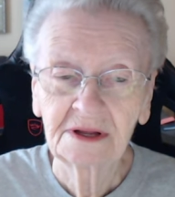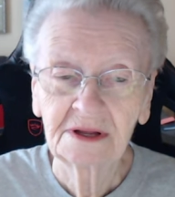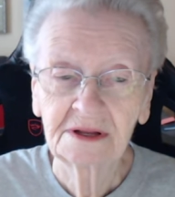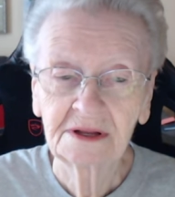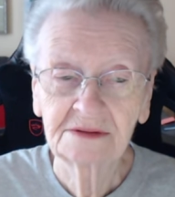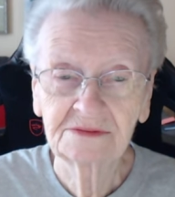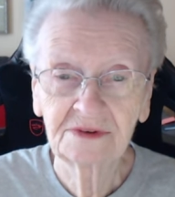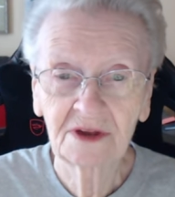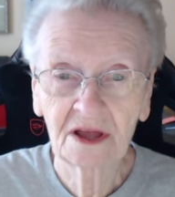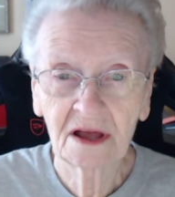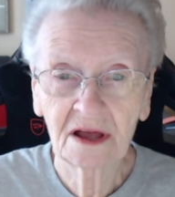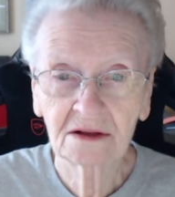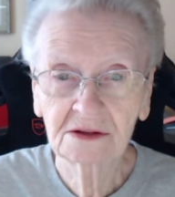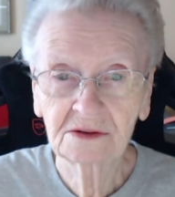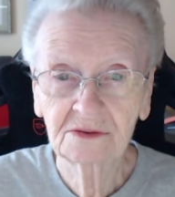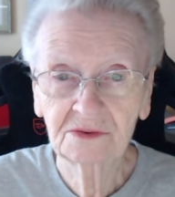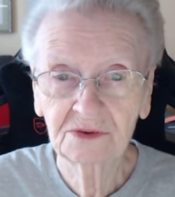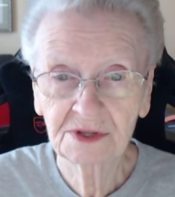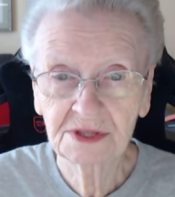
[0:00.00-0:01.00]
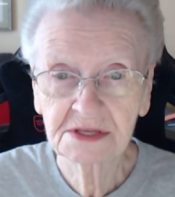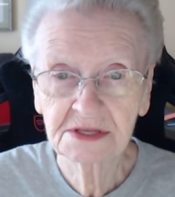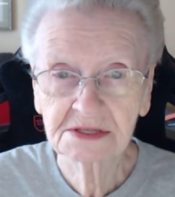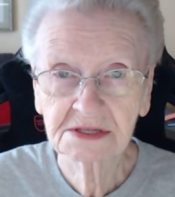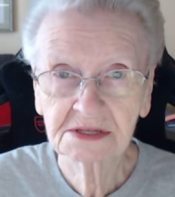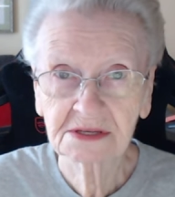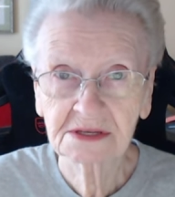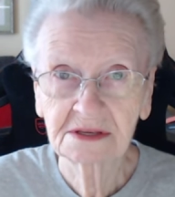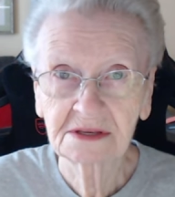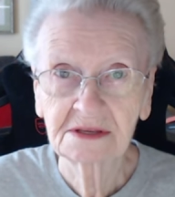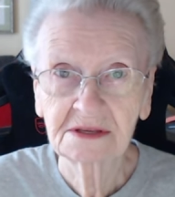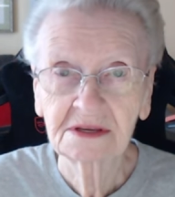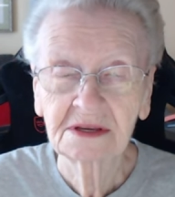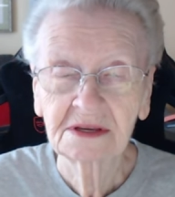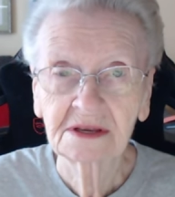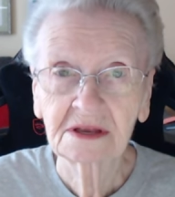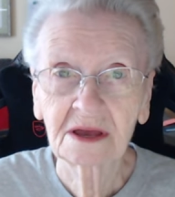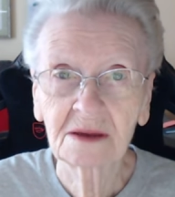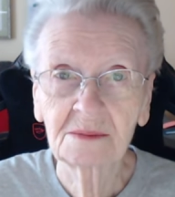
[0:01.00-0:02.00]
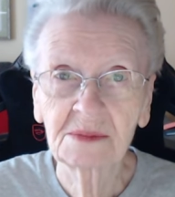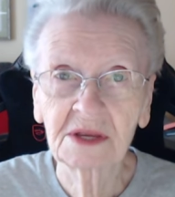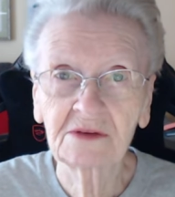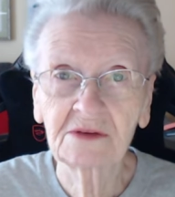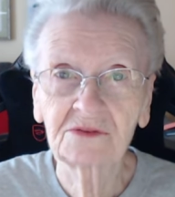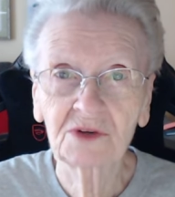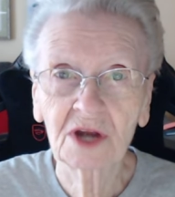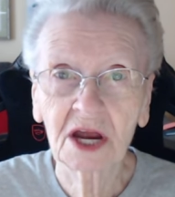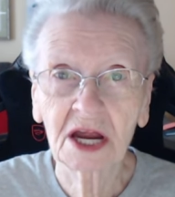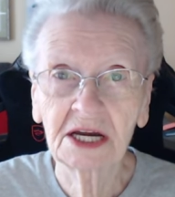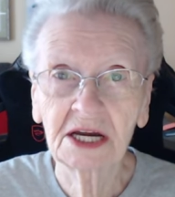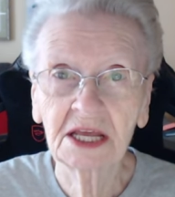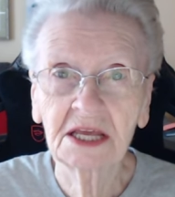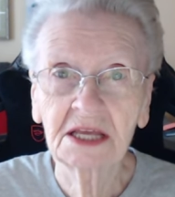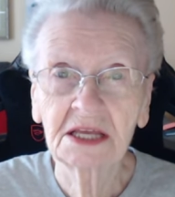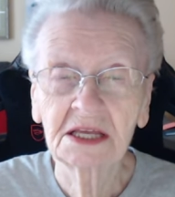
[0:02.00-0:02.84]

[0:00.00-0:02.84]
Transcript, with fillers: vlog for this coming Friday.